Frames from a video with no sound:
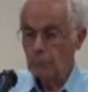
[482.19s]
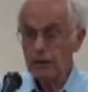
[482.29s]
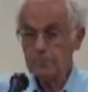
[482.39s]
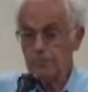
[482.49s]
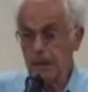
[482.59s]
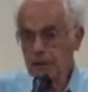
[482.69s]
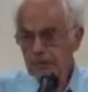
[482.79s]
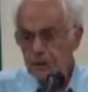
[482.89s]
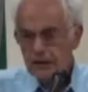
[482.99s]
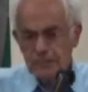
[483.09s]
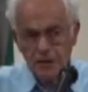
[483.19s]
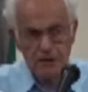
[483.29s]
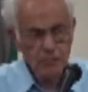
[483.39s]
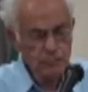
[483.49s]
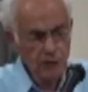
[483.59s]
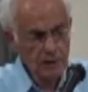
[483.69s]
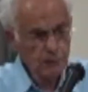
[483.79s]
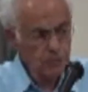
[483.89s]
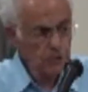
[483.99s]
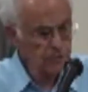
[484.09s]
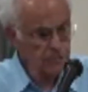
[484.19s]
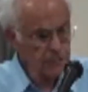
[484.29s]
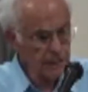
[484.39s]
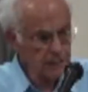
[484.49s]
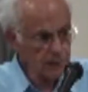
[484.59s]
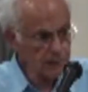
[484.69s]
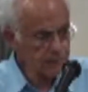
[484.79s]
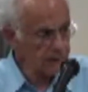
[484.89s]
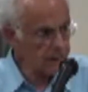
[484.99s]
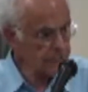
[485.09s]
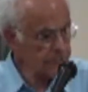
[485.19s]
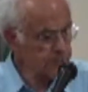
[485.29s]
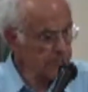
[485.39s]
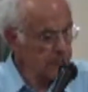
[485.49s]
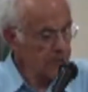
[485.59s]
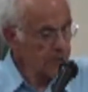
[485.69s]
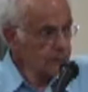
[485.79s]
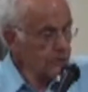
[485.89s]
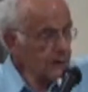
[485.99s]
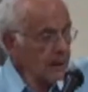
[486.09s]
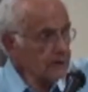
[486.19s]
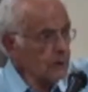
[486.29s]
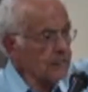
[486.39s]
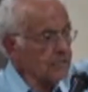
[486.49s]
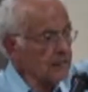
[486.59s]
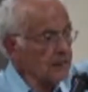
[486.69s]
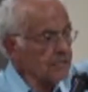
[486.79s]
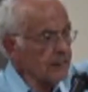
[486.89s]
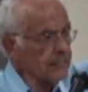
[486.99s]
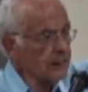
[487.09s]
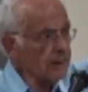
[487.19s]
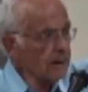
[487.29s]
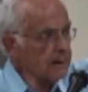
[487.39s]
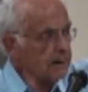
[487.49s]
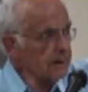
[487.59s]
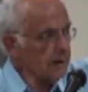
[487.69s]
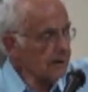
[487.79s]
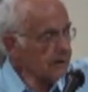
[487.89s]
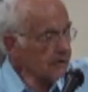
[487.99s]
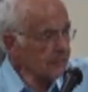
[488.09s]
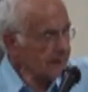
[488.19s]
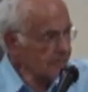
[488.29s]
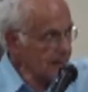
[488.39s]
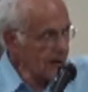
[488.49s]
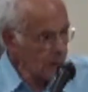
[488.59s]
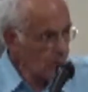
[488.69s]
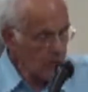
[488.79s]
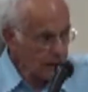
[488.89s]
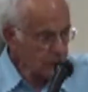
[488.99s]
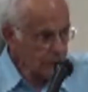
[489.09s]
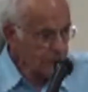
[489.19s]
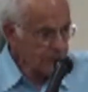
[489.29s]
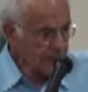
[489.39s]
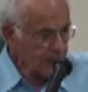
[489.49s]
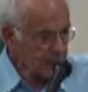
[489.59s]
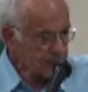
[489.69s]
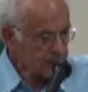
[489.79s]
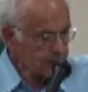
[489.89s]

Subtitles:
But maybe, says a pshat person like myself, that she died 20 years after the Akedah. It doesn't say when she died.